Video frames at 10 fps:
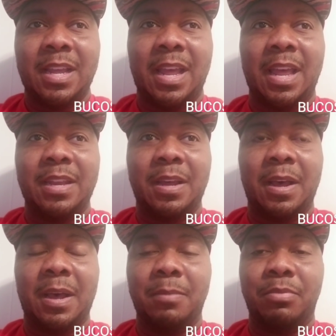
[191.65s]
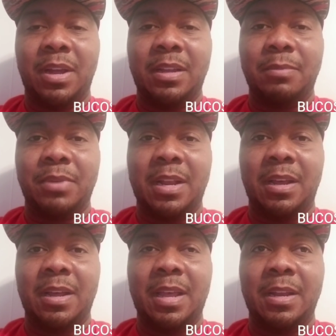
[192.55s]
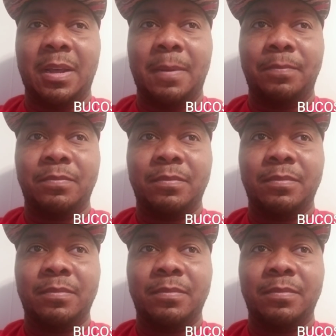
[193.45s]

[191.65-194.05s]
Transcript: and uh, Brent and uh, and um